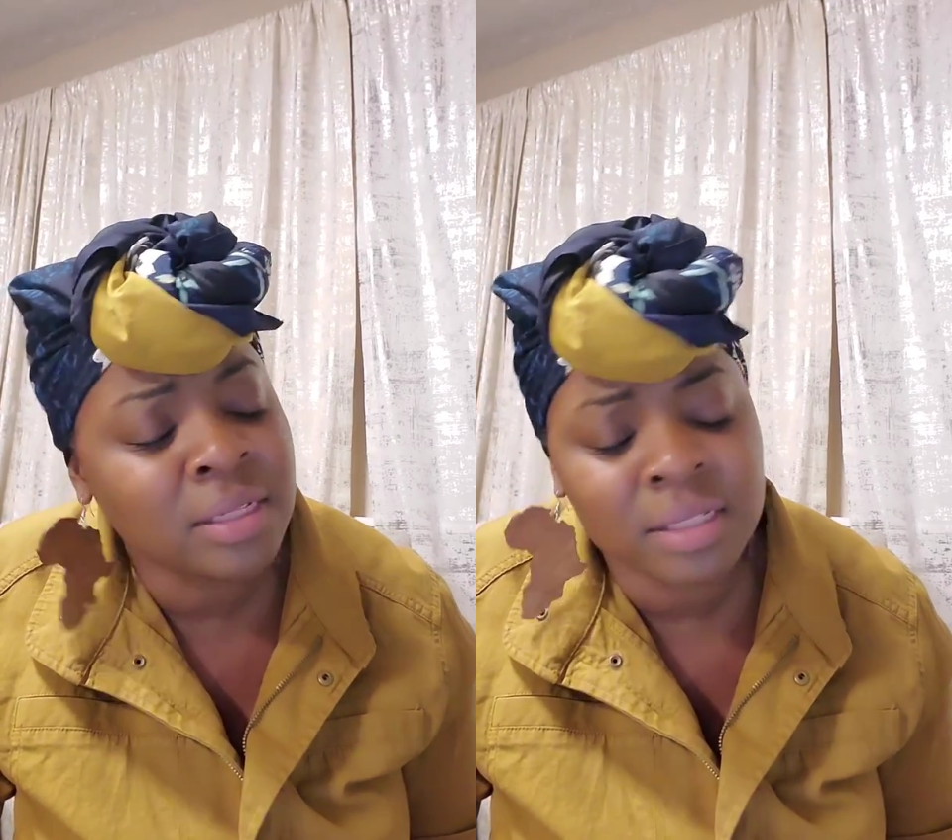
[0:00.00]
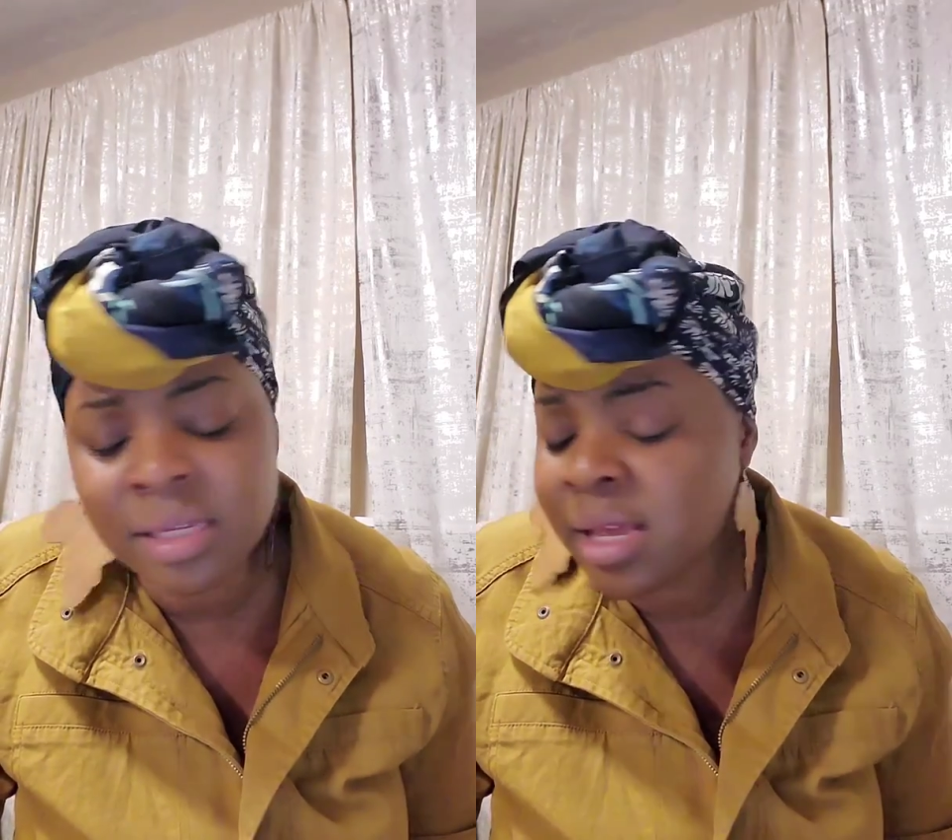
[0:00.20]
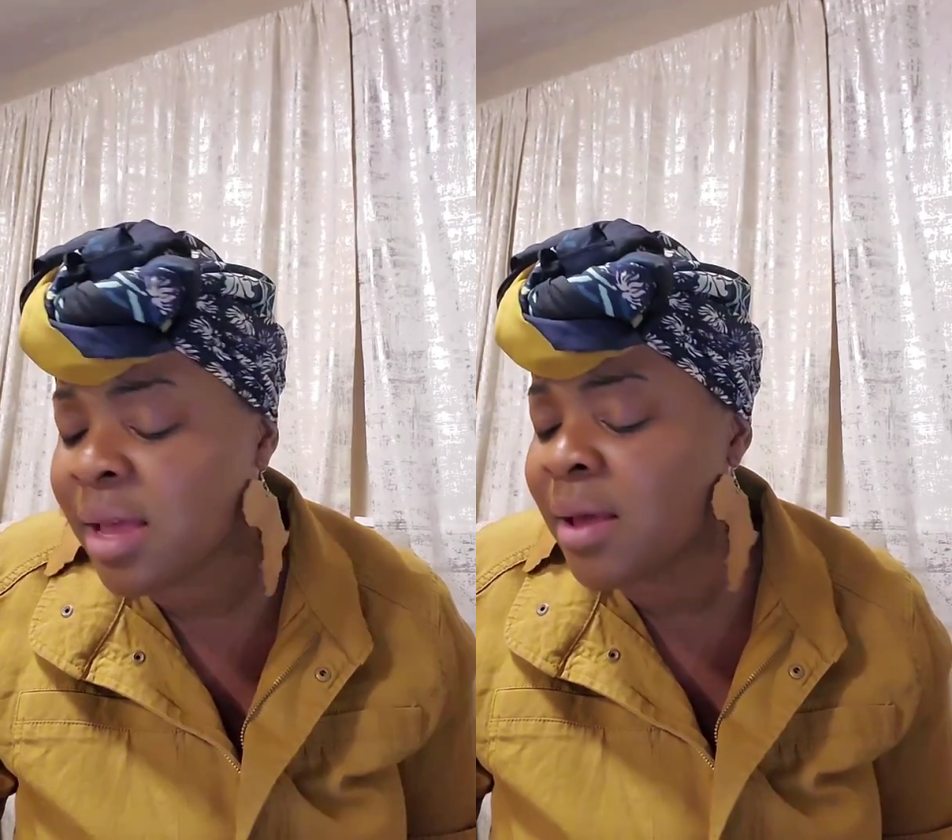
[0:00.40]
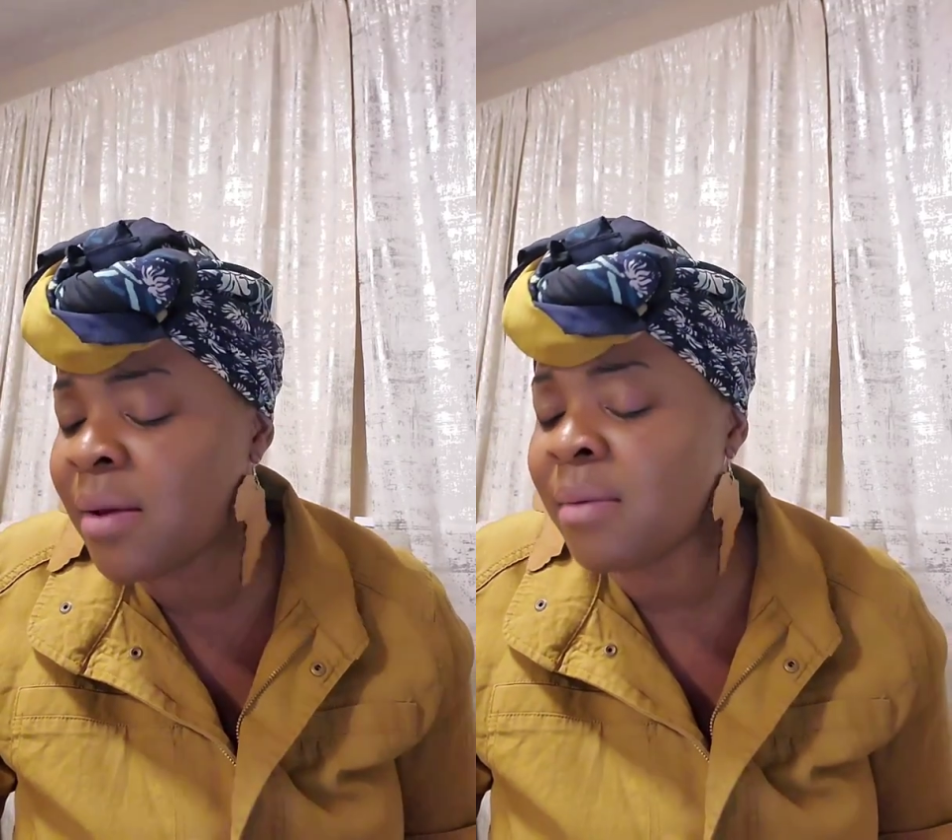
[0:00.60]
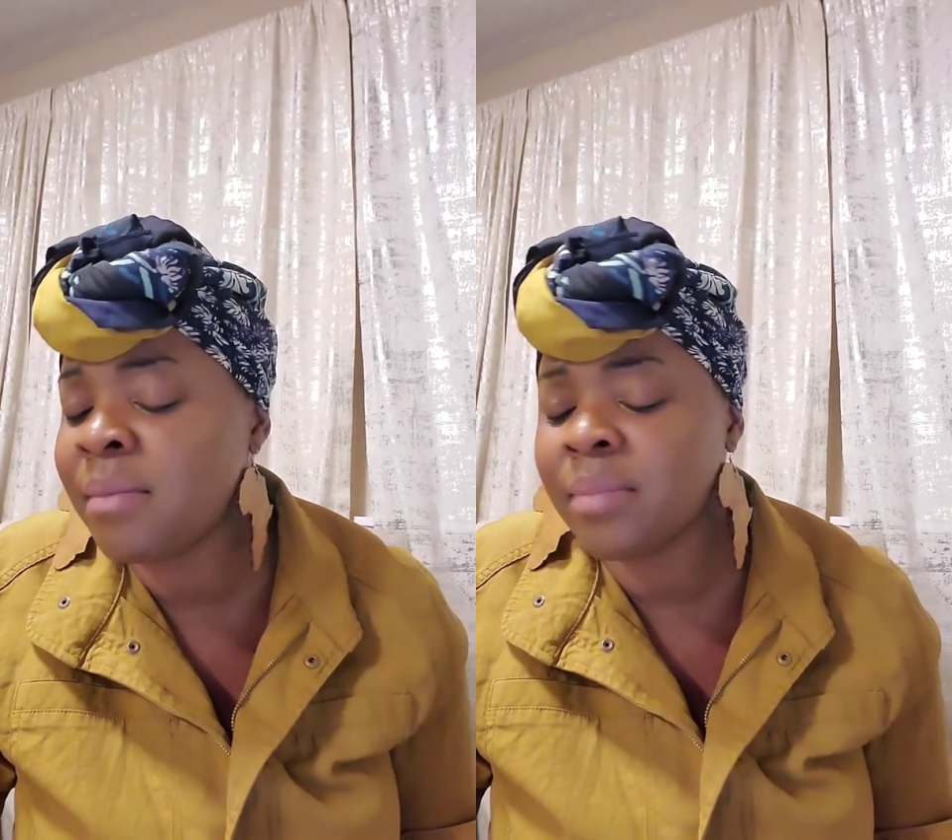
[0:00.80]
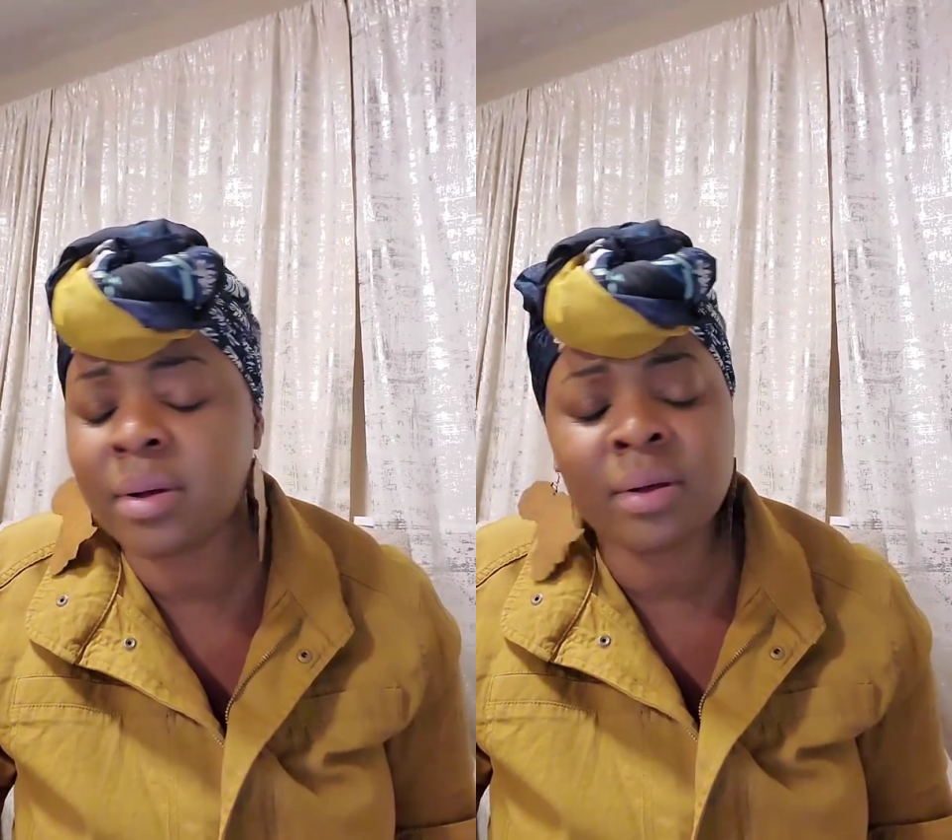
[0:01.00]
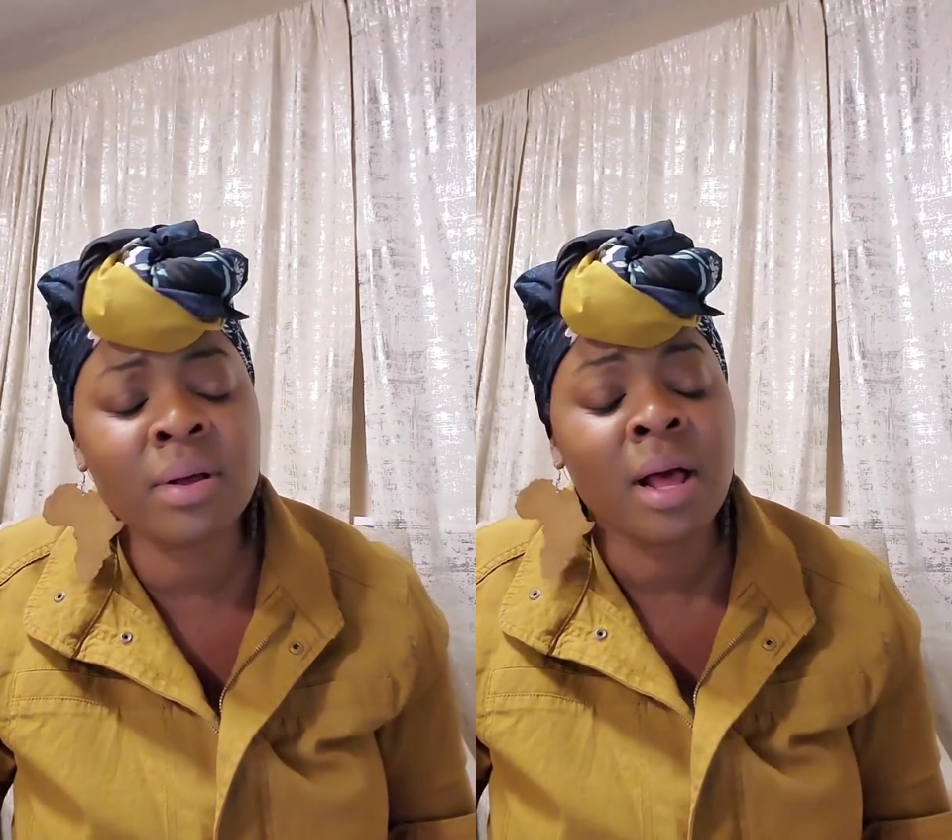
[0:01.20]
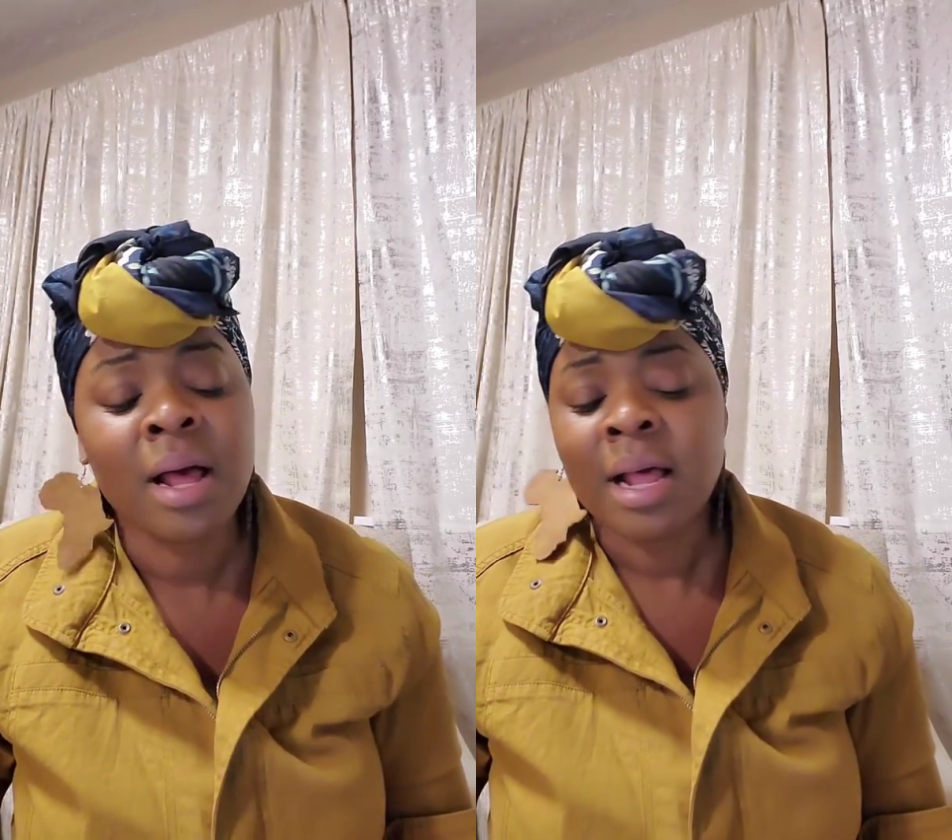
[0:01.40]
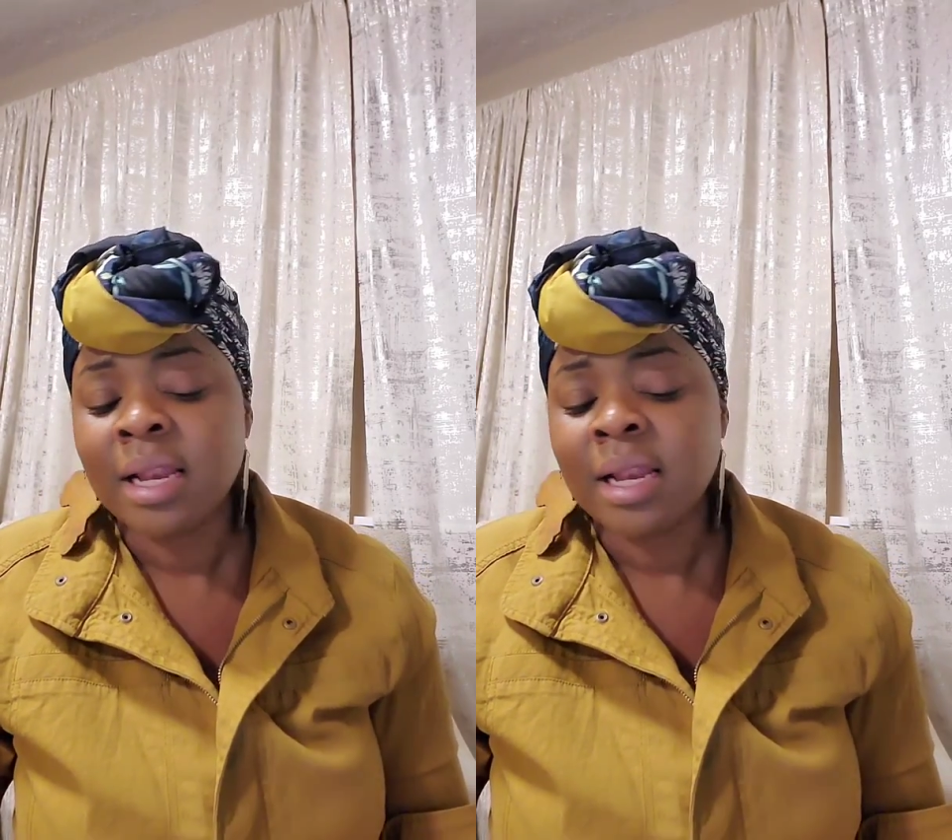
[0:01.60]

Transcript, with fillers: this temple.